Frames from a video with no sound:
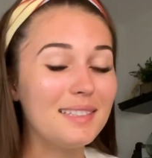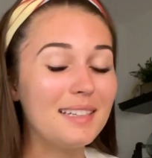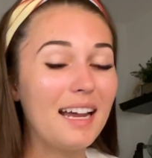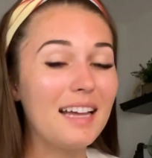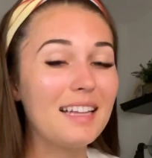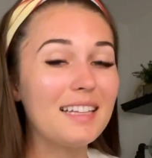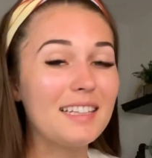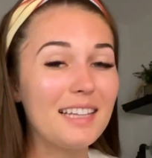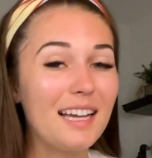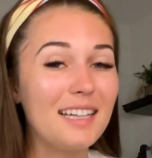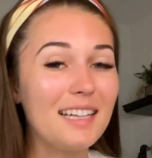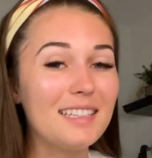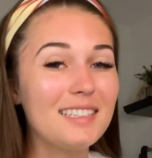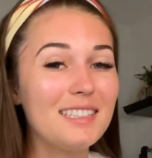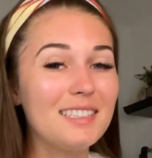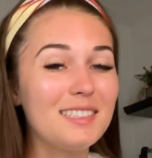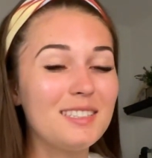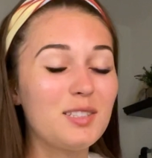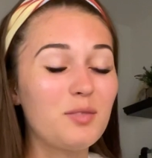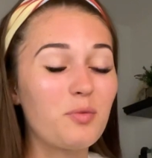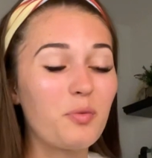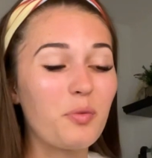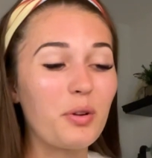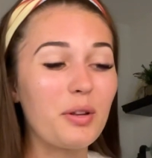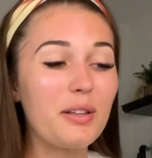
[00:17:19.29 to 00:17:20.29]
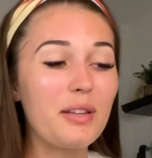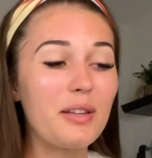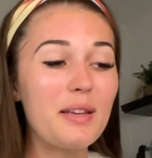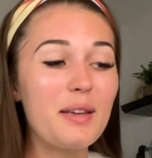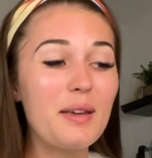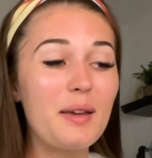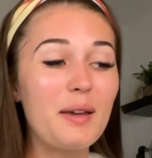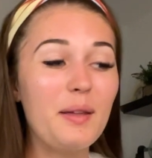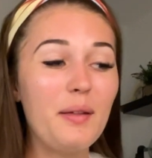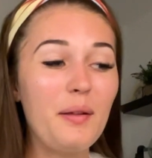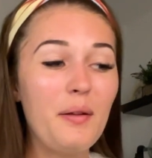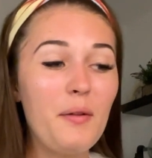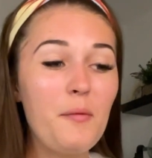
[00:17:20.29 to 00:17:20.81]
That's
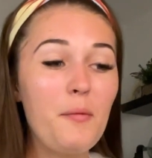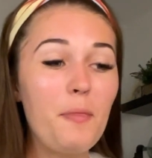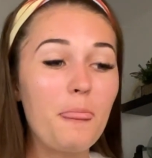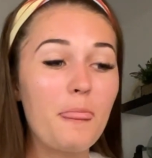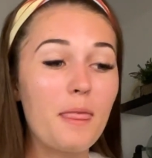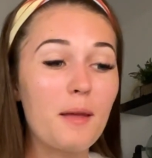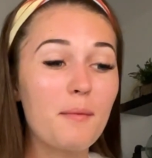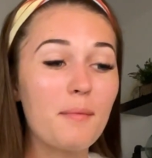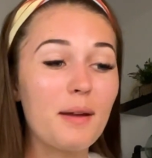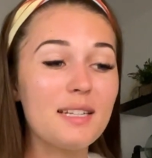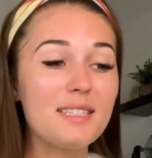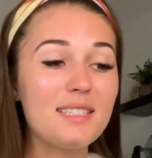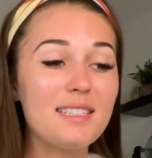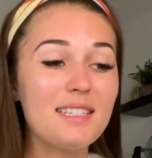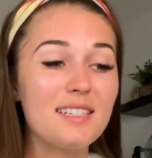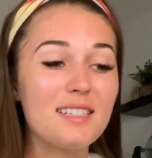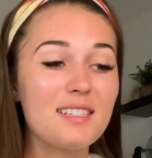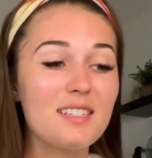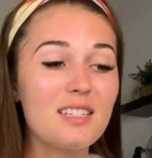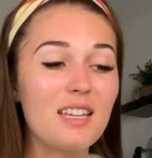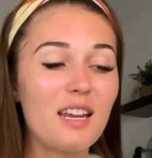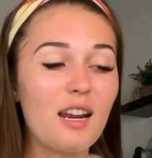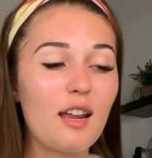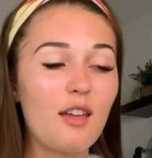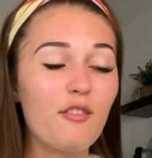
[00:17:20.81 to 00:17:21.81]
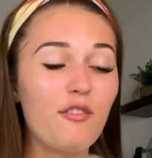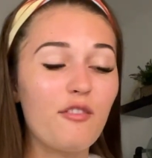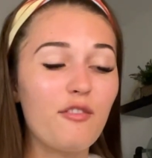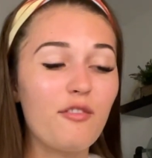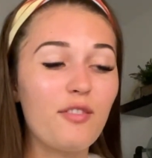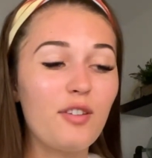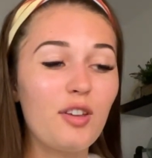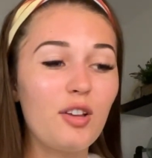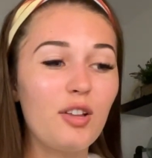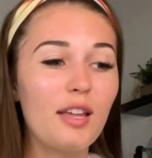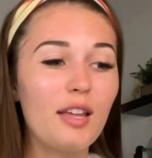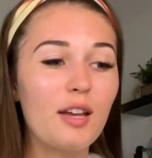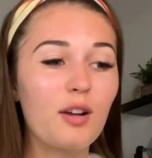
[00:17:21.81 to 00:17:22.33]
really the message that I
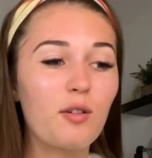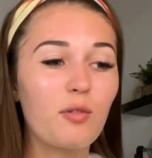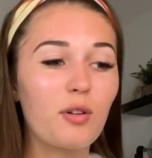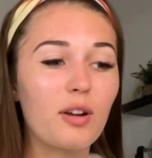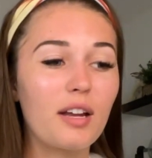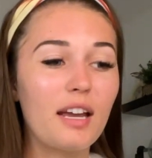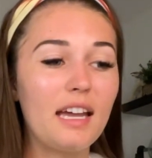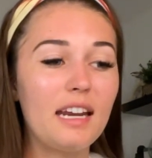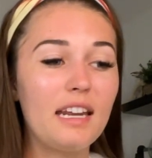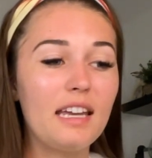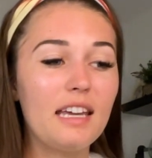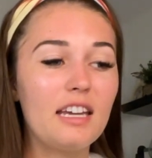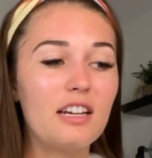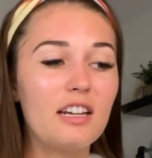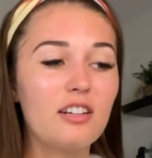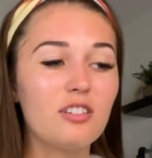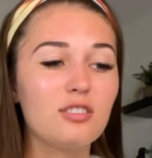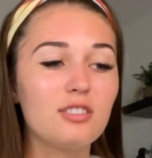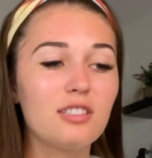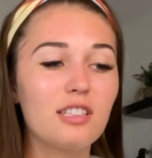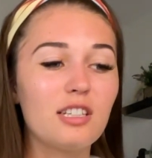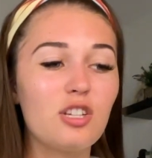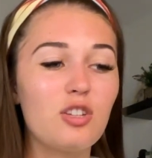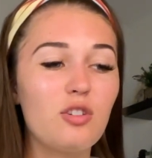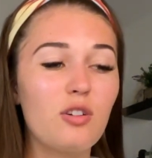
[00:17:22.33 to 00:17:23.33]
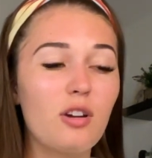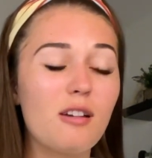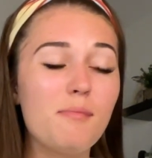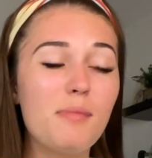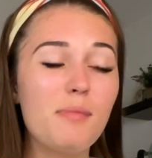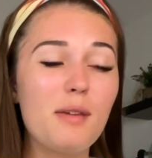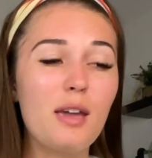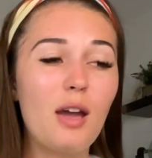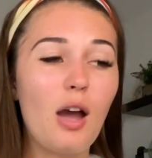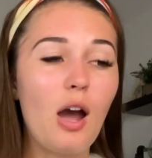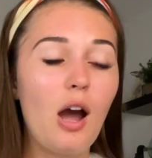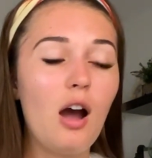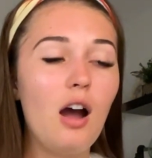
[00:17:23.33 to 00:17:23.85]
feel like we're getting here. Is like you gotta
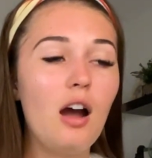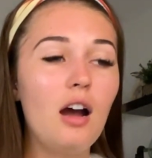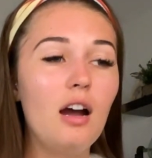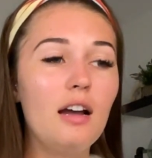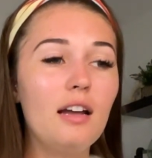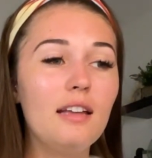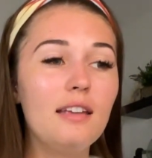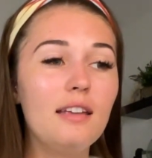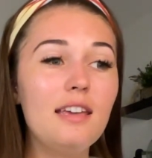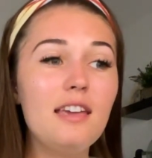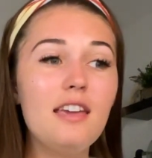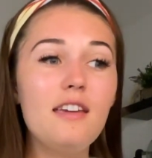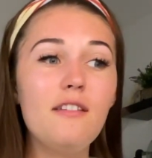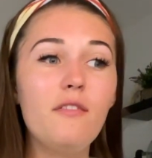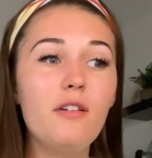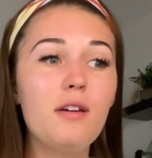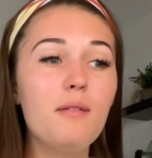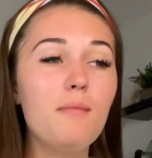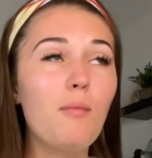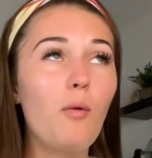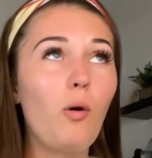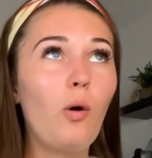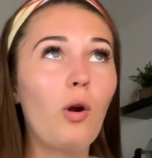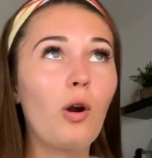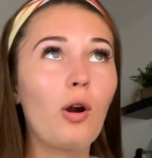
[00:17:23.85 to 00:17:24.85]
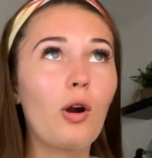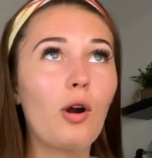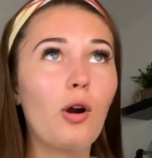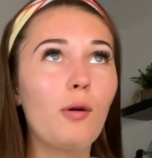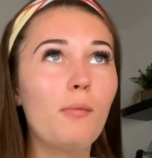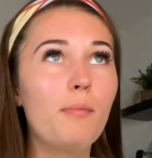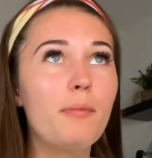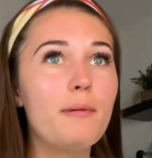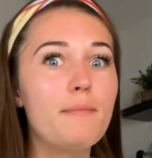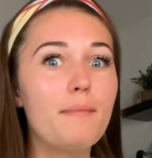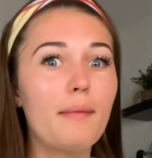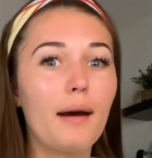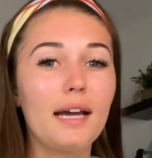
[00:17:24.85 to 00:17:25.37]
be even more
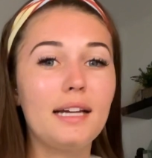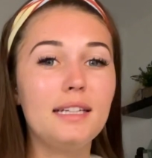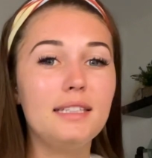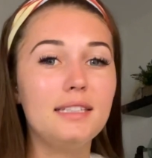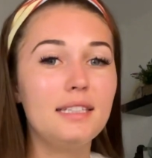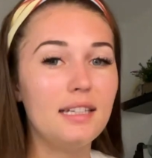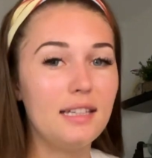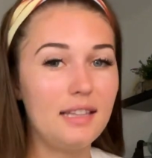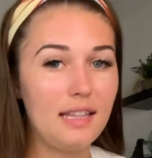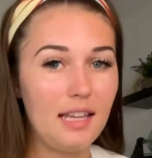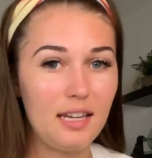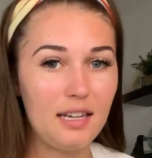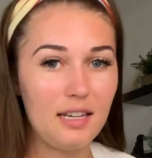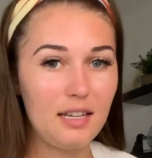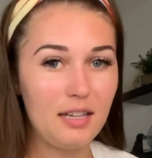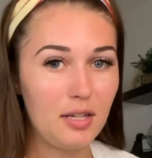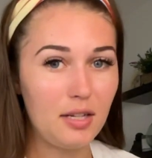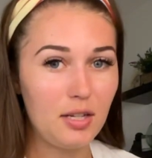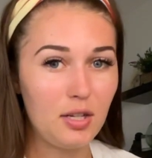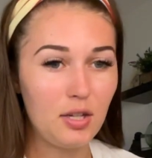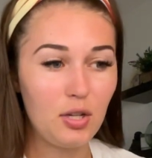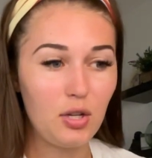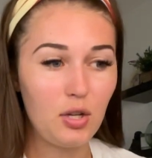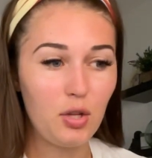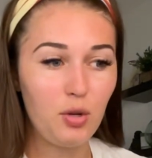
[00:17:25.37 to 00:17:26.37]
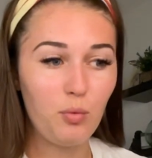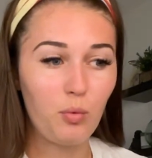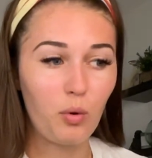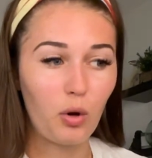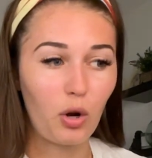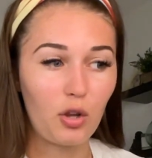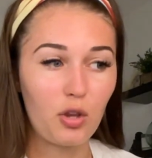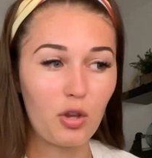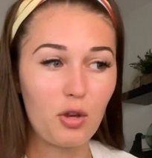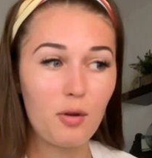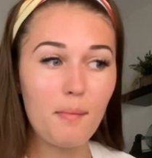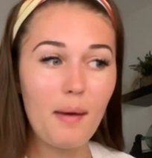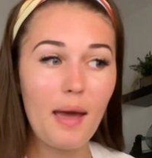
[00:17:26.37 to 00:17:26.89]
open minded than you were.
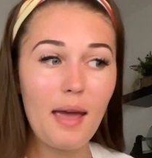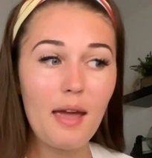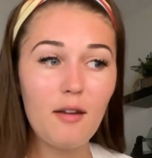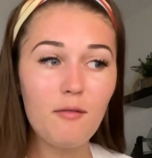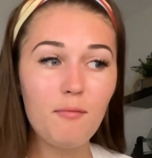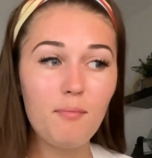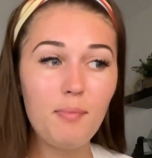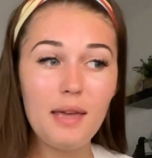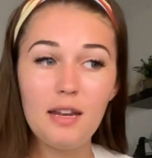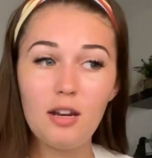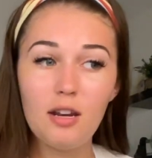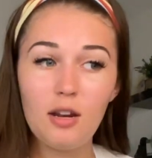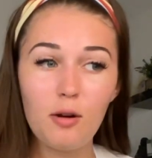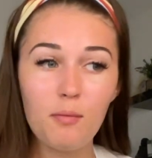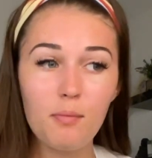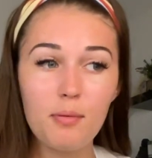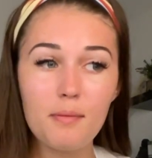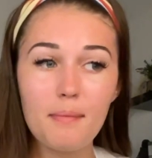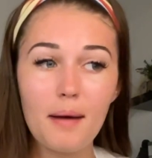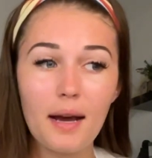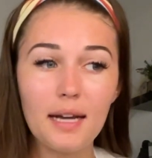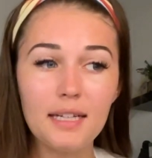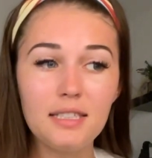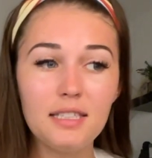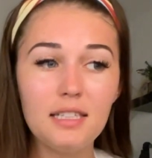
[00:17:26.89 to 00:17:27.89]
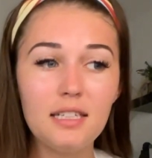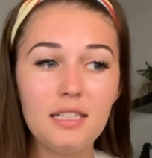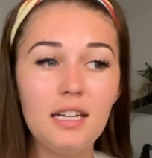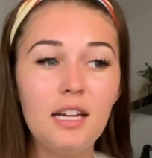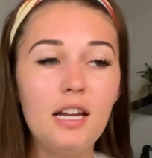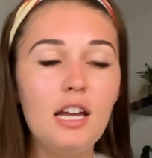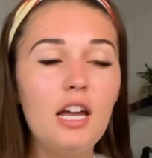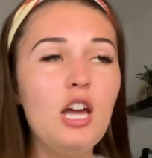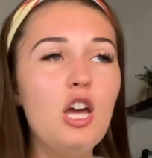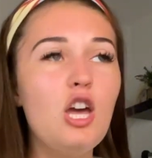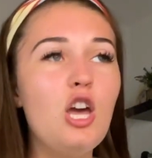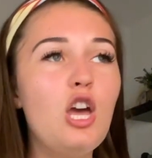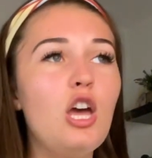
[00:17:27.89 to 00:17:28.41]
You may have been open minded,
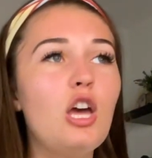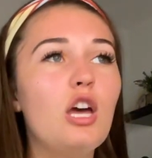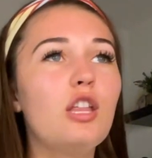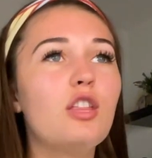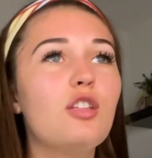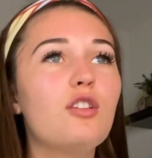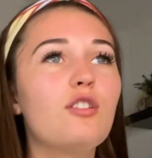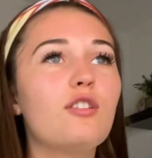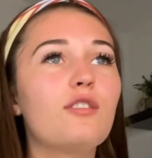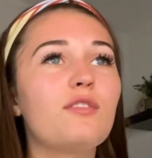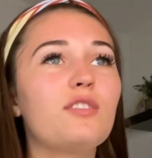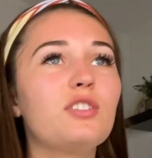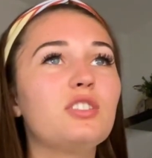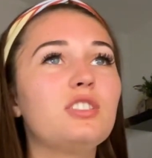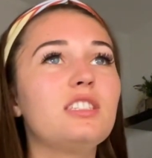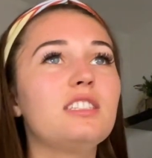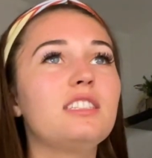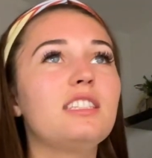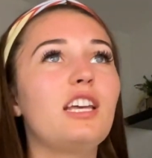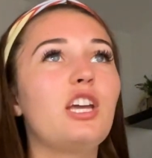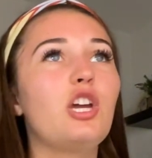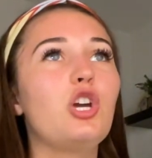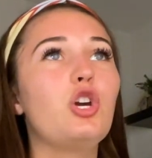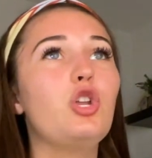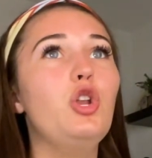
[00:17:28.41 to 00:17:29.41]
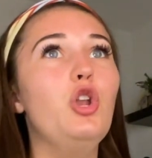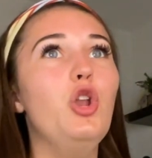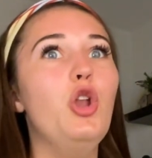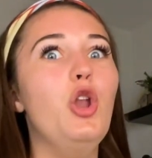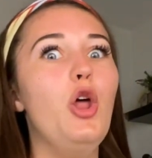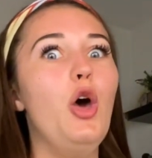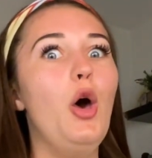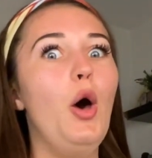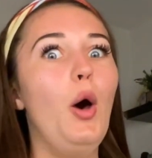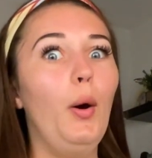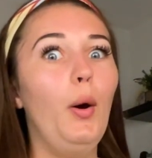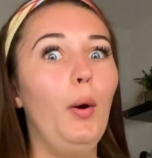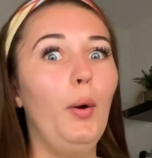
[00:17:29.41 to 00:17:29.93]
and the universe is saying
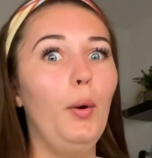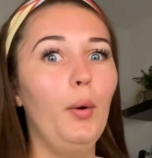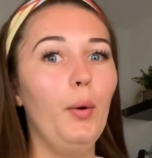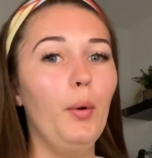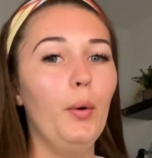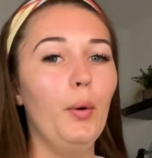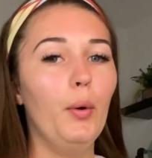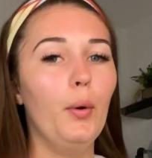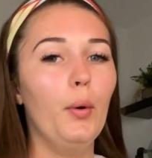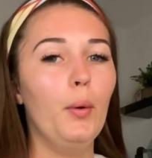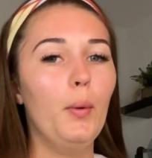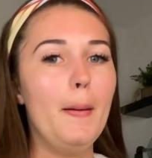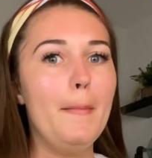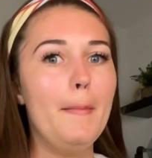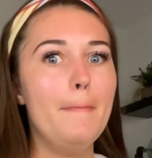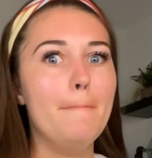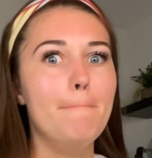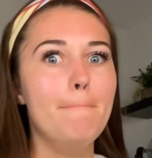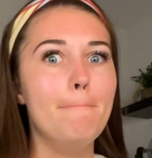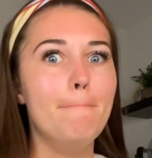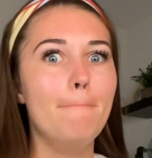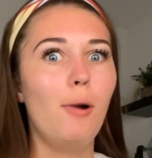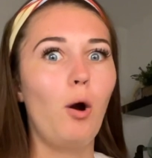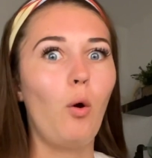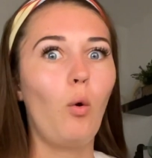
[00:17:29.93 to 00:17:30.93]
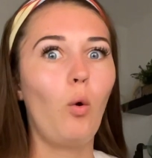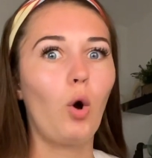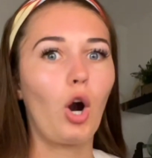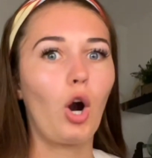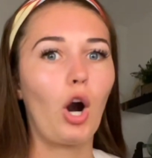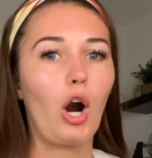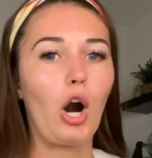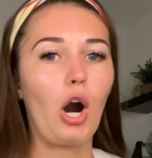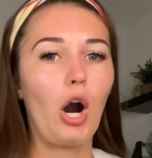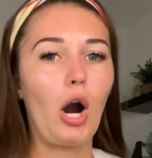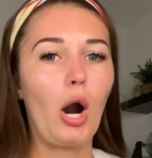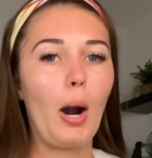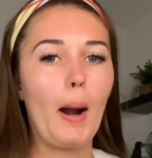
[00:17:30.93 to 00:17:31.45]
no,
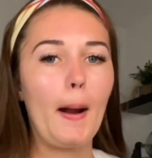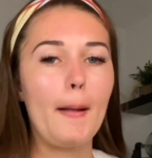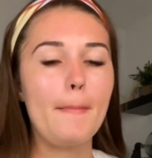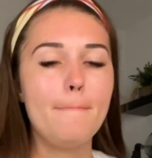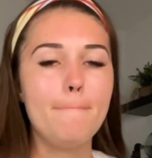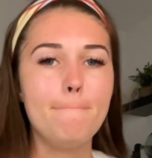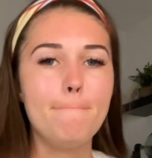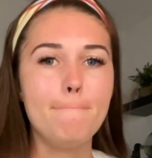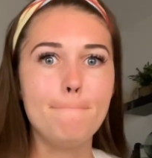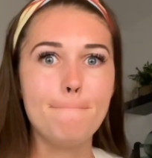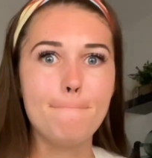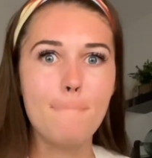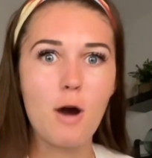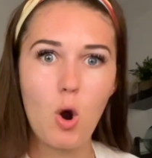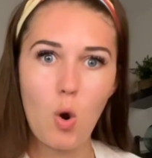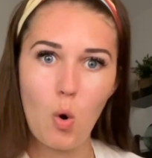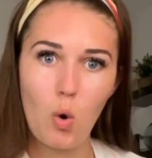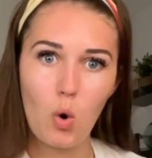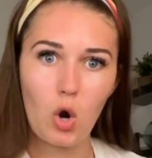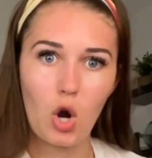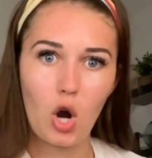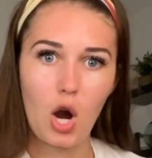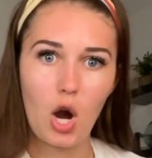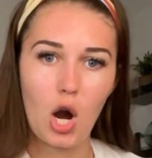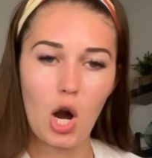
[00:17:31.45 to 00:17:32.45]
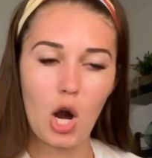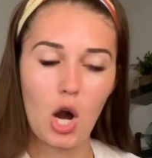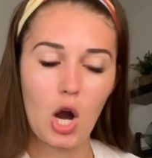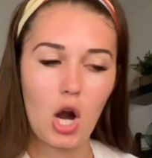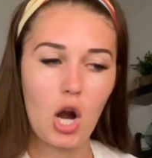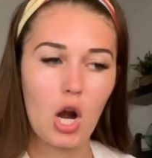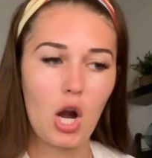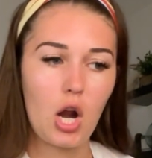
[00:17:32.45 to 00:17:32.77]
more, more.